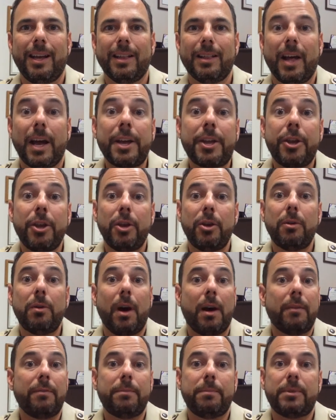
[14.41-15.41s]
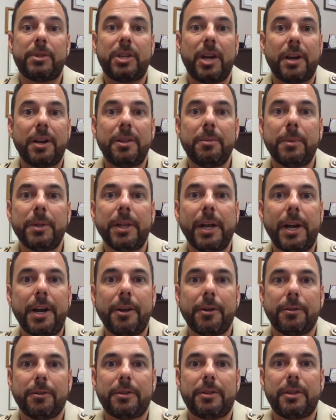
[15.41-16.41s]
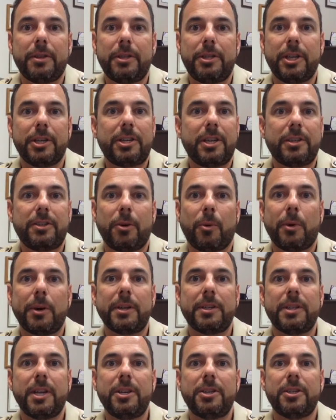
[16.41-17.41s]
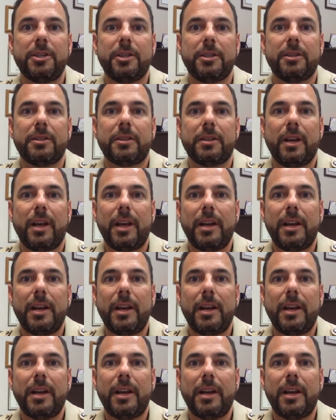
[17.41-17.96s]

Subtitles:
Like you, I'm studying the millennials, just as our organization is.